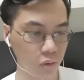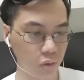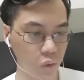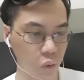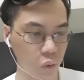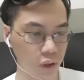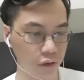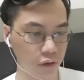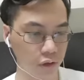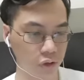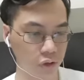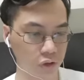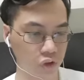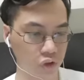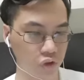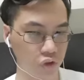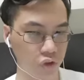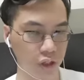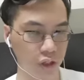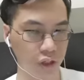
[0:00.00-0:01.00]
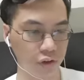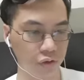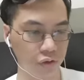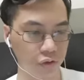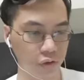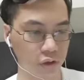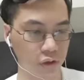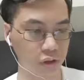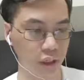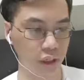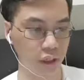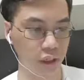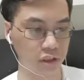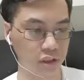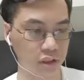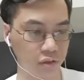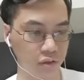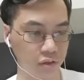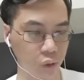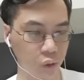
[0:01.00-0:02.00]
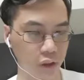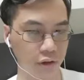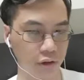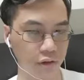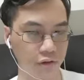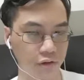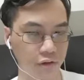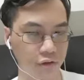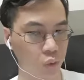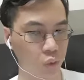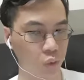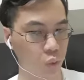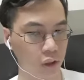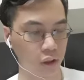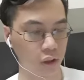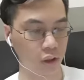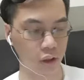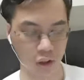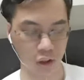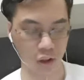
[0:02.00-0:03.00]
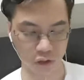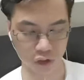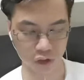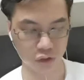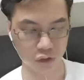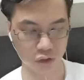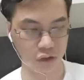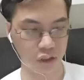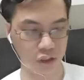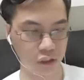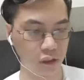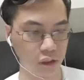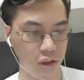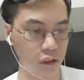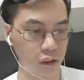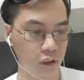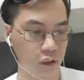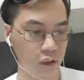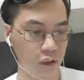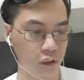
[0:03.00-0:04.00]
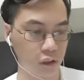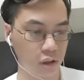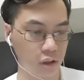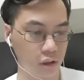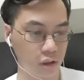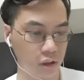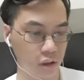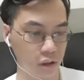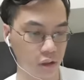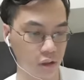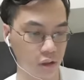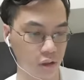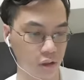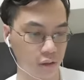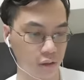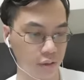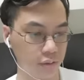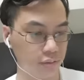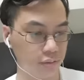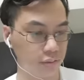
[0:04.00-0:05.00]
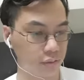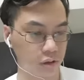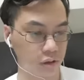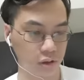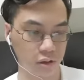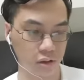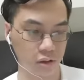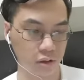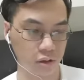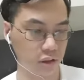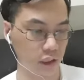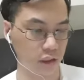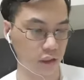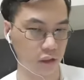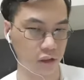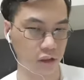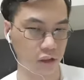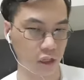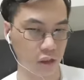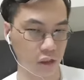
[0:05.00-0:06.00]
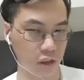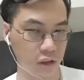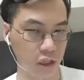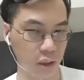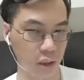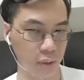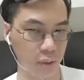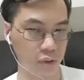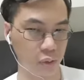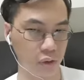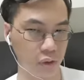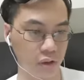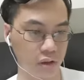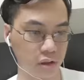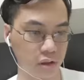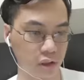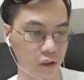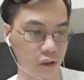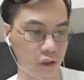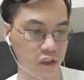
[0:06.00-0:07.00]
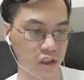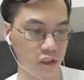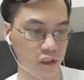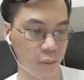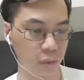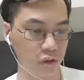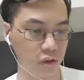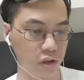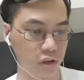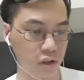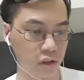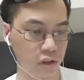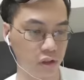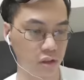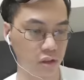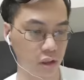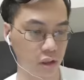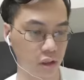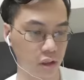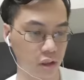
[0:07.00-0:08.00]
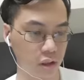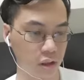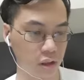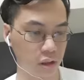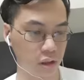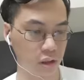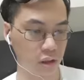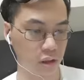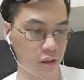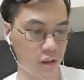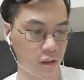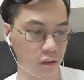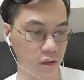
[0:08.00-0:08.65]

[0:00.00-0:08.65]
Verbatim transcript: twenty-four strength, for dex, 20, 20 constitution, uh, standard can damage immunities and condition immunities. Uh,